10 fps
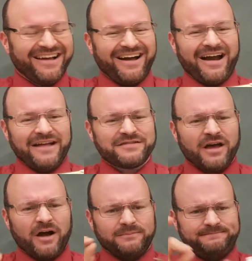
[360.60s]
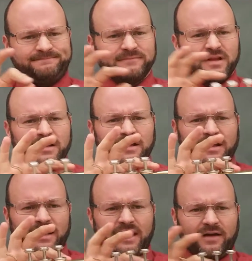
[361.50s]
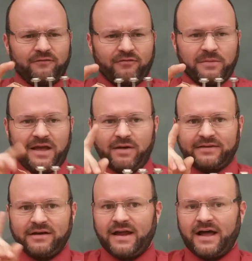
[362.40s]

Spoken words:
right, so for me right there, the